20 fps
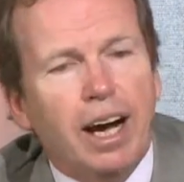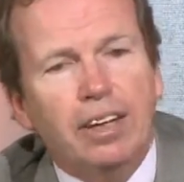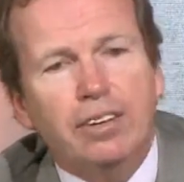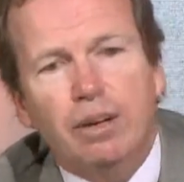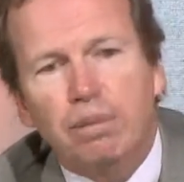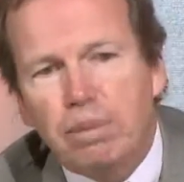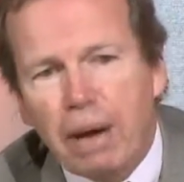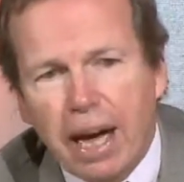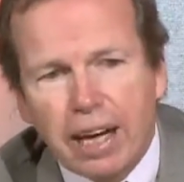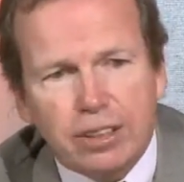
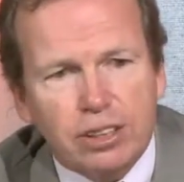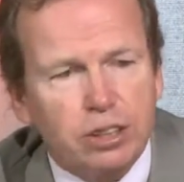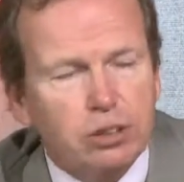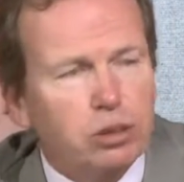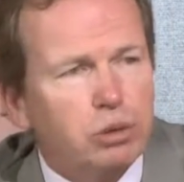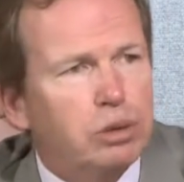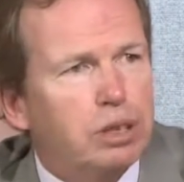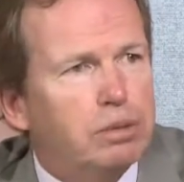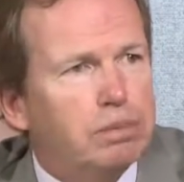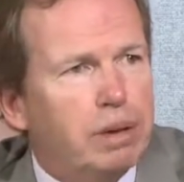The banks are
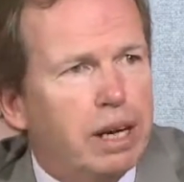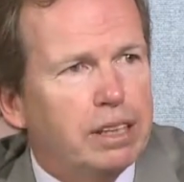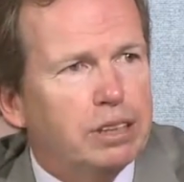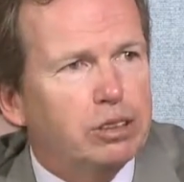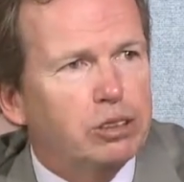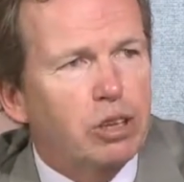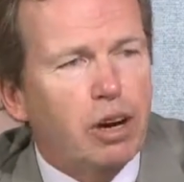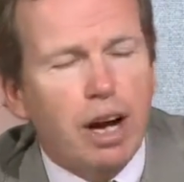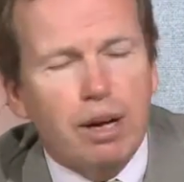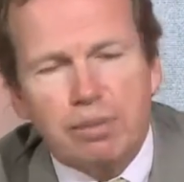doing a better
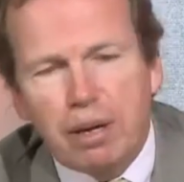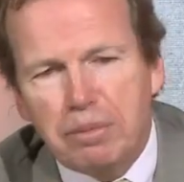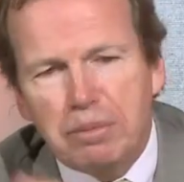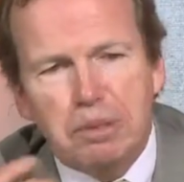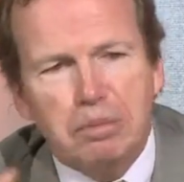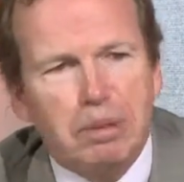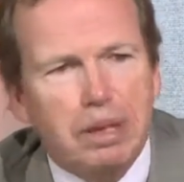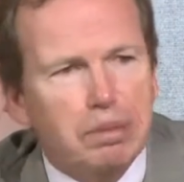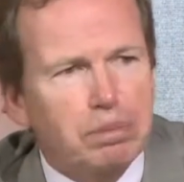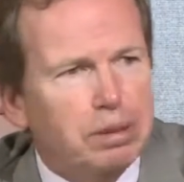job. I'm
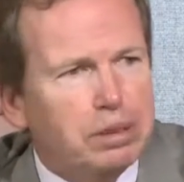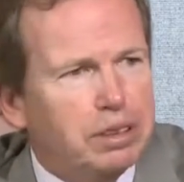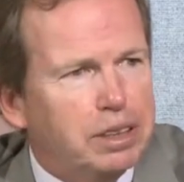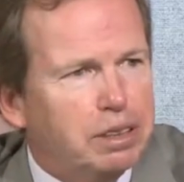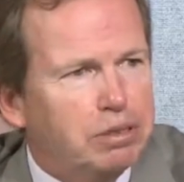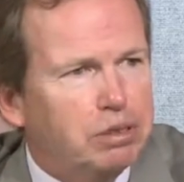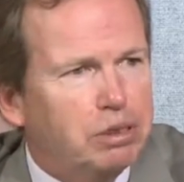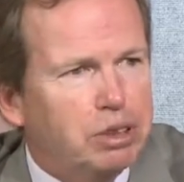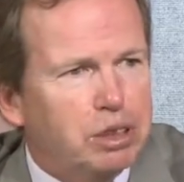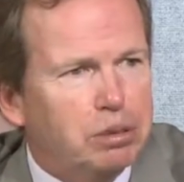a big
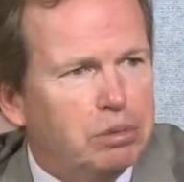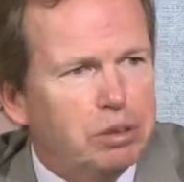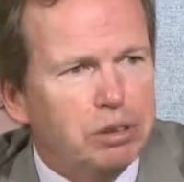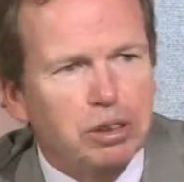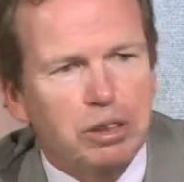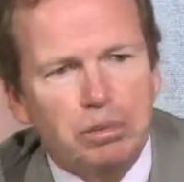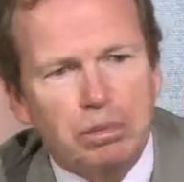believer in community